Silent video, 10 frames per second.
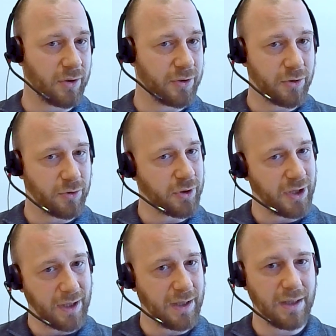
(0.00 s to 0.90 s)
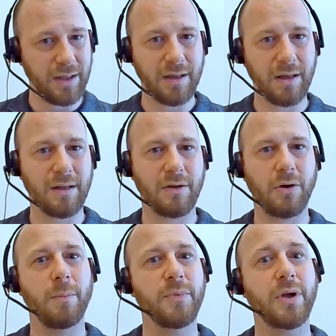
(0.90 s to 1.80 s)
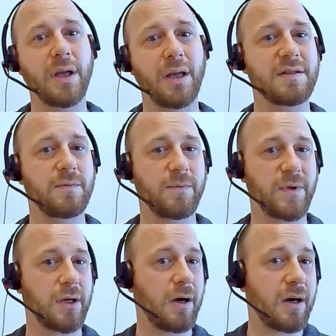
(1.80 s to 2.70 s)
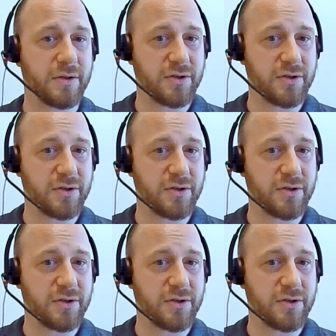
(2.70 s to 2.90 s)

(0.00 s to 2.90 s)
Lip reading: on your key that communicates with the car.